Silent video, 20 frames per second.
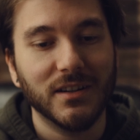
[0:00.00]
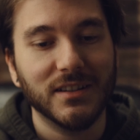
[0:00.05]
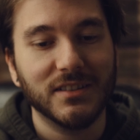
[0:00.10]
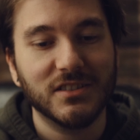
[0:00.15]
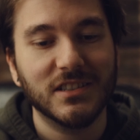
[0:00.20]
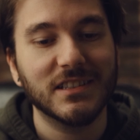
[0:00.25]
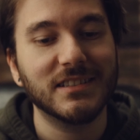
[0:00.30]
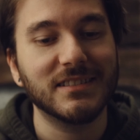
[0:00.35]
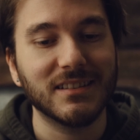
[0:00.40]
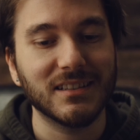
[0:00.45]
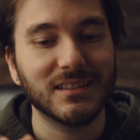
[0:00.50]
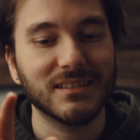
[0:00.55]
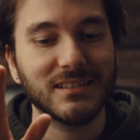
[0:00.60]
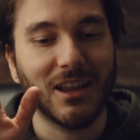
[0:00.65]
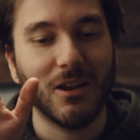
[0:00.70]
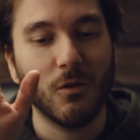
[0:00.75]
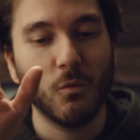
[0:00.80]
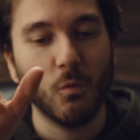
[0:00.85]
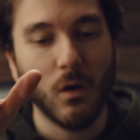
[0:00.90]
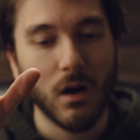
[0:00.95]
it just does
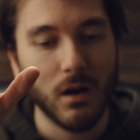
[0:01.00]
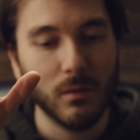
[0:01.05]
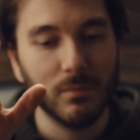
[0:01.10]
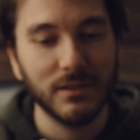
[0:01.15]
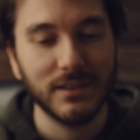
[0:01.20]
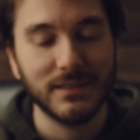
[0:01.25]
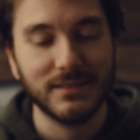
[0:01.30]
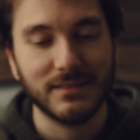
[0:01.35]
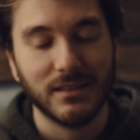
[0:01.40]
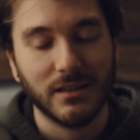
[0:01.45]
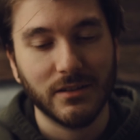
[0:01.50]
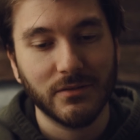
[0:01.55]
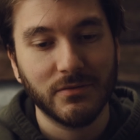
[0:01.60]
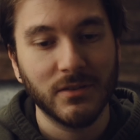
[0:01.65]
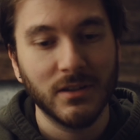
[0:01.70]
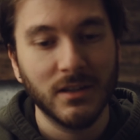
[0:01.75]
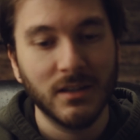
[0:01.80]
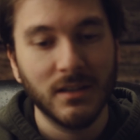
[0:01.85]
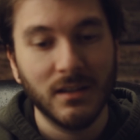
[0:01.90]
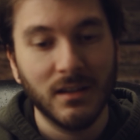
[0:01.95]
that wobbly stuff.
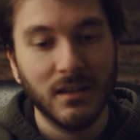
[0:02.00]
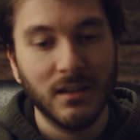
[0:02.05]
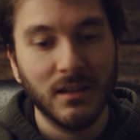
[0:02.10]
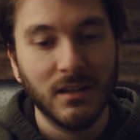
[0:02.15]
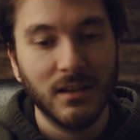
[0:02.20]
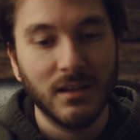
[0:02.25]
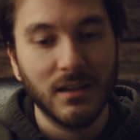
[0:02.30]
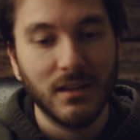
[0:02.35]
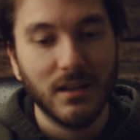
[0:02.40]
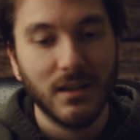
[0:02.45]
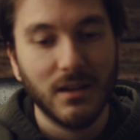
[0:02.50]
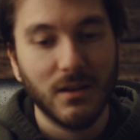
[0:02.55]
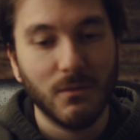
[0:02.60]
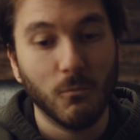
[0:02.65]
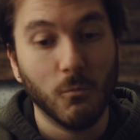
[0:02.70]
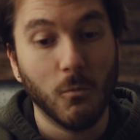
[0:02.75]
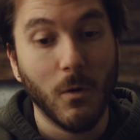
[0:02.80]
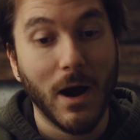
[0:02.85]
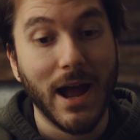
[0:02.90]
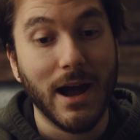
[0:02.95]

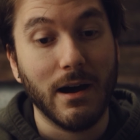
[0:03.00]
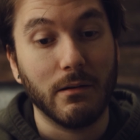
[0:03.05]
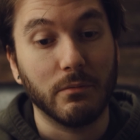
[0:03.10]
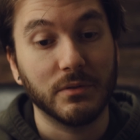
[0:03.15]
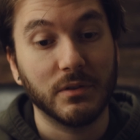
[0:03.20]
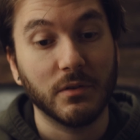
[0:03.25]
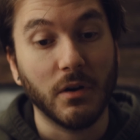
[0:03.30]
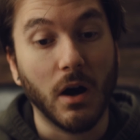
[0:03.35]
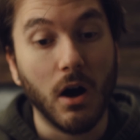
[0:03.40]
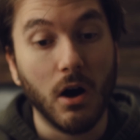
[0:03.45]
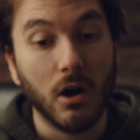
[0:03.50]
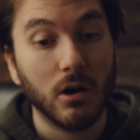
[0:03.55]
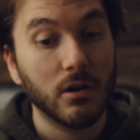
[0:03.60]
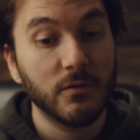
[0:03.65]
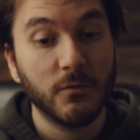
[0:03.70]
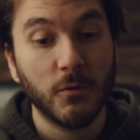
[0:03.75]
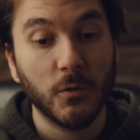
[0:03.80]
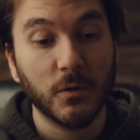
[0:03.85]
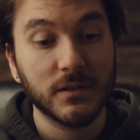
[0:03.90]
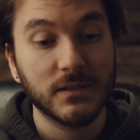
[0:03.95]
Wow, the
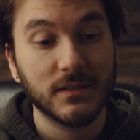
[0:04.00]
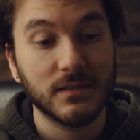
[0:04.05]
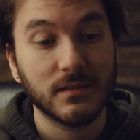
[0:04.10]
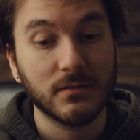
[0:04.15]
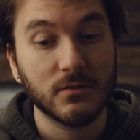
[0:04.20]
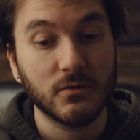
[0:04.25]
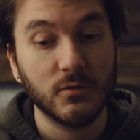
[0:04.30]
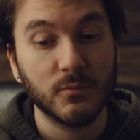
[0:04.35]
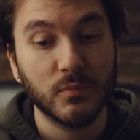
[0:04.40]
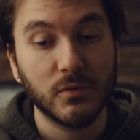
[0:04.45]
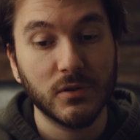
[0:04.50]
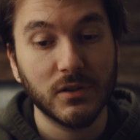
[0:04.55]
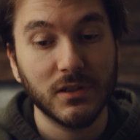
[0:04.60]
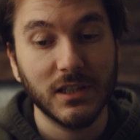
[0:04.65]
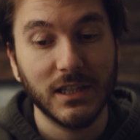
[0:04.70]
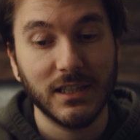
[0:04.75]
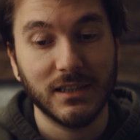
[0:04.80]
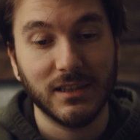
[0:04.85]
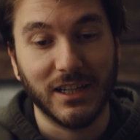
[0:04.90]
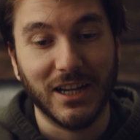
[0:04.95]
autofocus is
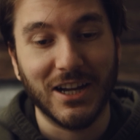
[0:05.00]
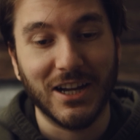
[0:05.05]
completely